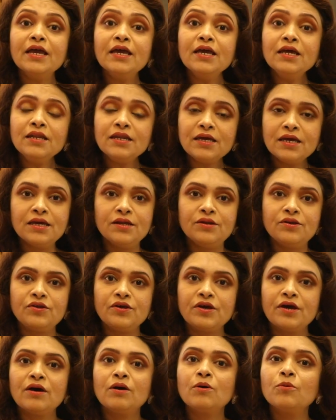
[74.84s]
In
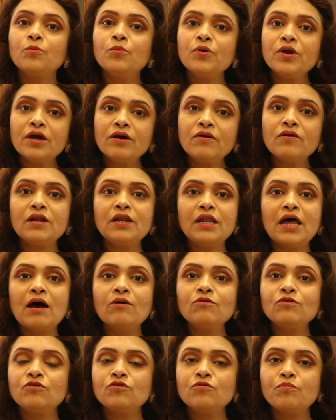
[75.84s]
India, we are
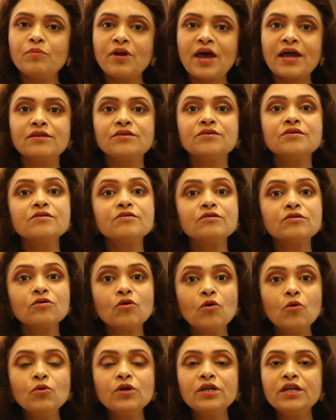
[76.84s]
allowed to practice
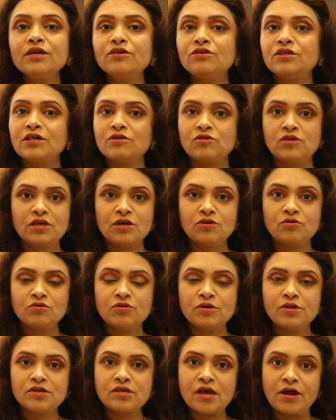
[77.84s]
only
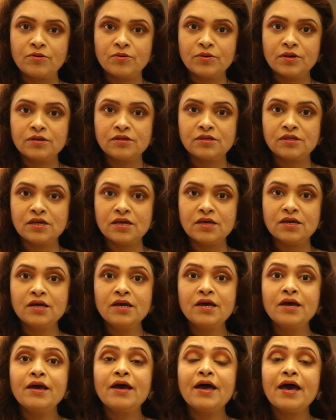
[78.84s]
gestational surrogacy,
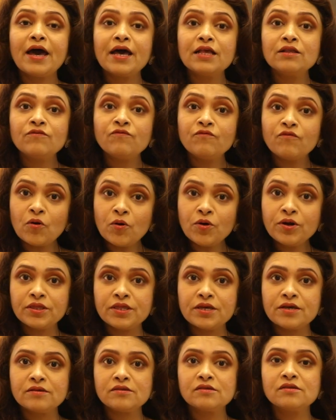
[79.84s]
and for
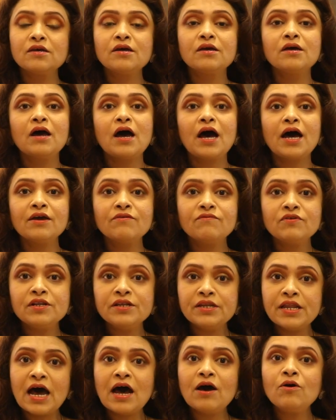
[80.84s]
this, I will
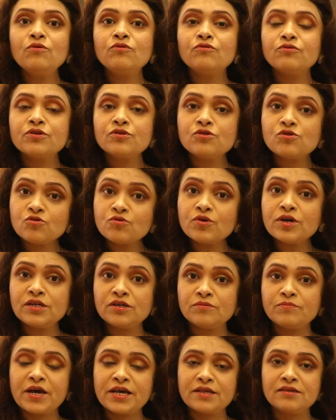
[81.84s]
now
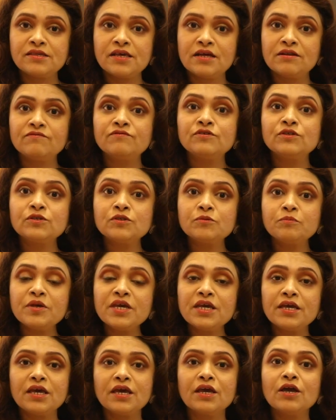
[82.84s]
restrict myself to
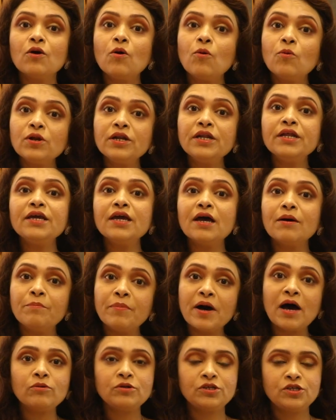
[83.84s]
speaking only
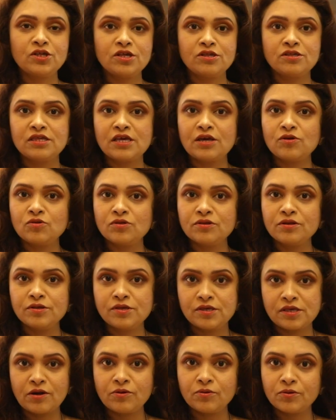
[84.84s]
about gestational
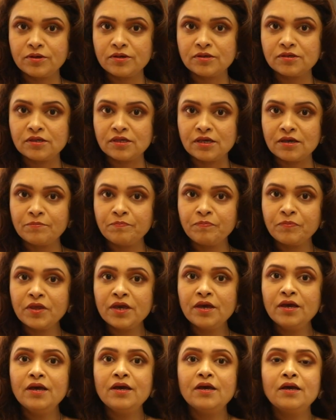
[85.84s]
surrogacy
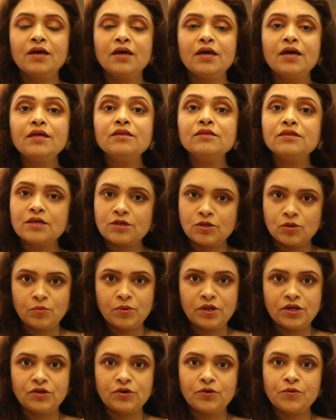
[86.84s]
in this
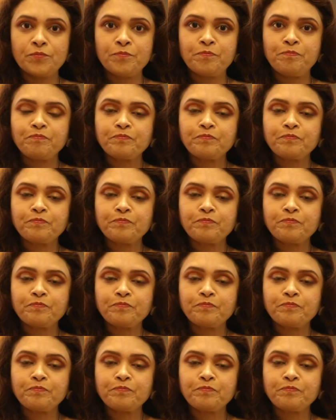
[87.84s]
video.